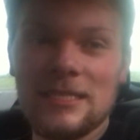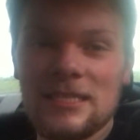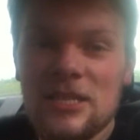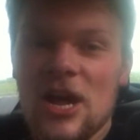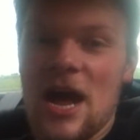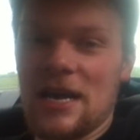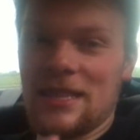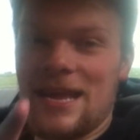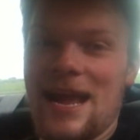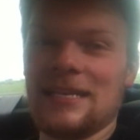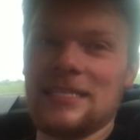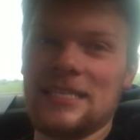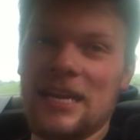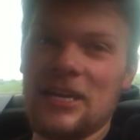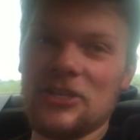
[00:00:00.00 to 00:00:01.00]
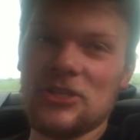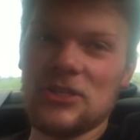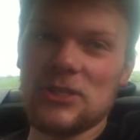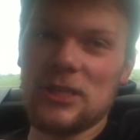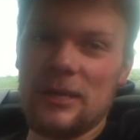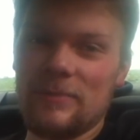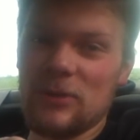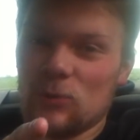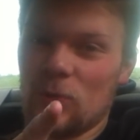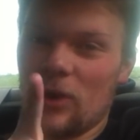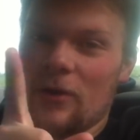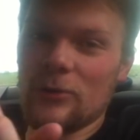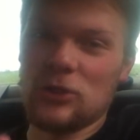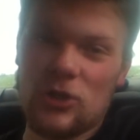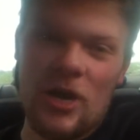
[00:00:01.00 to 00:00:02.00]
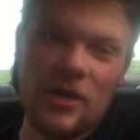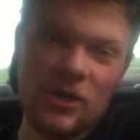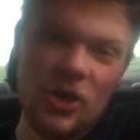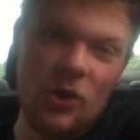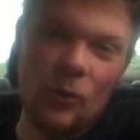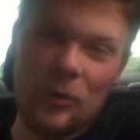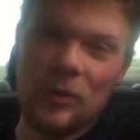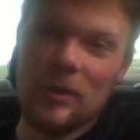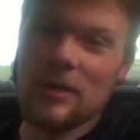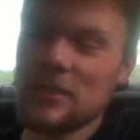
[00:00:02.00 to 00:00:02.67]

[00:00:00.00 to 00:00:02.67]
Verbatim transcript: it's not that stage of sleep is where I was trying to go with